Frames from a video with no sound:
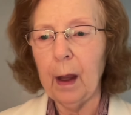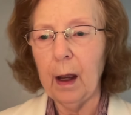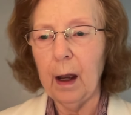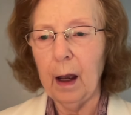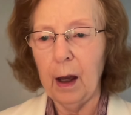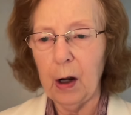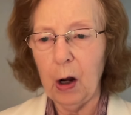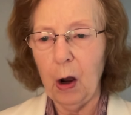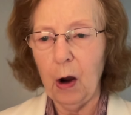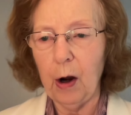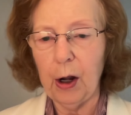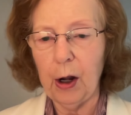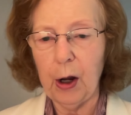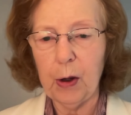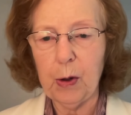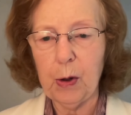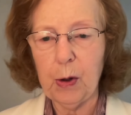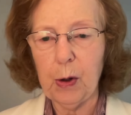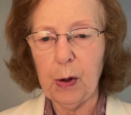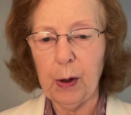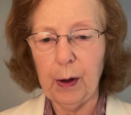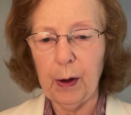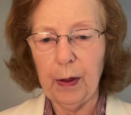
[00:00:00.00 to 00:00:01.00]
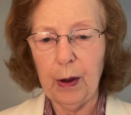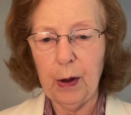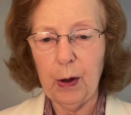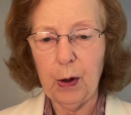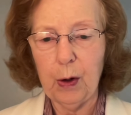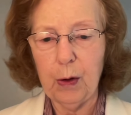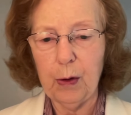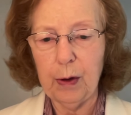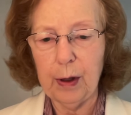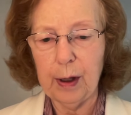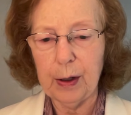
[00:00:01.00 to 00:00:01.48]
an article on the
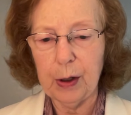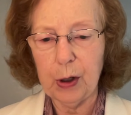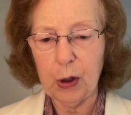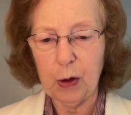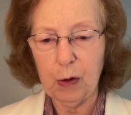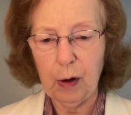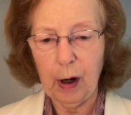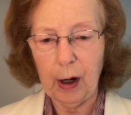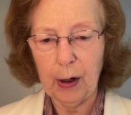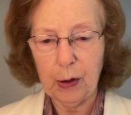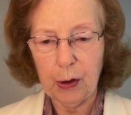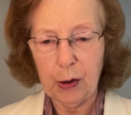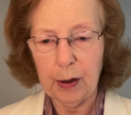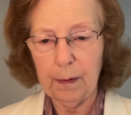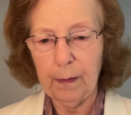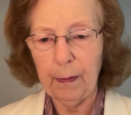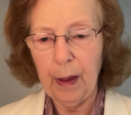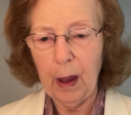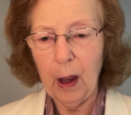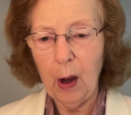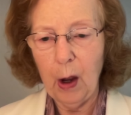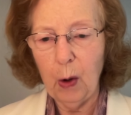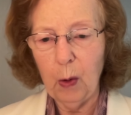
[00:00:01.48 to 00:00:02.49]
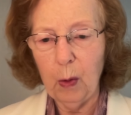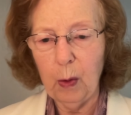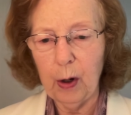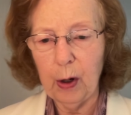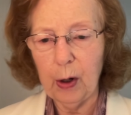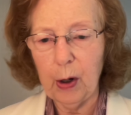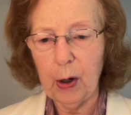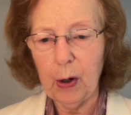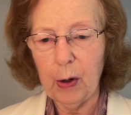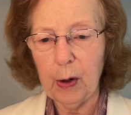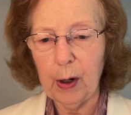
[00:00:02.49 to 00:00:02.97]
Youth Instructor,
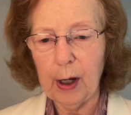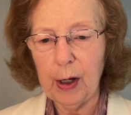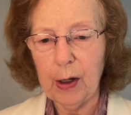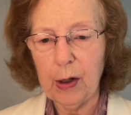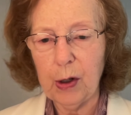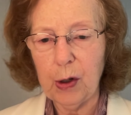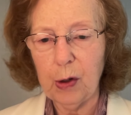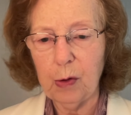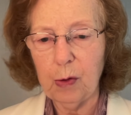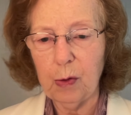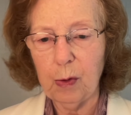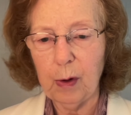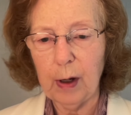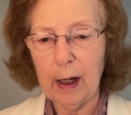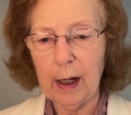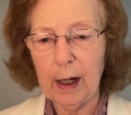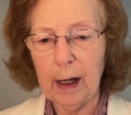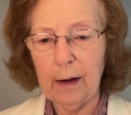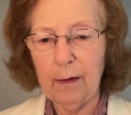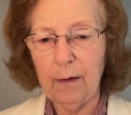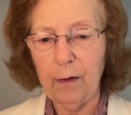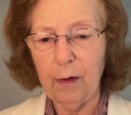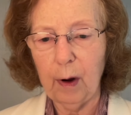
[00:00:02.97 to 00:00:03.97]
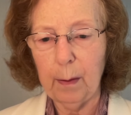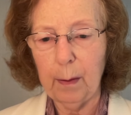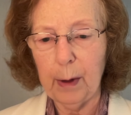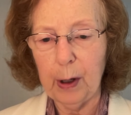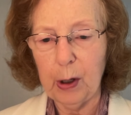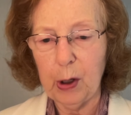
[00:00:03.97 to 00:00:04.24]
we're going to read from a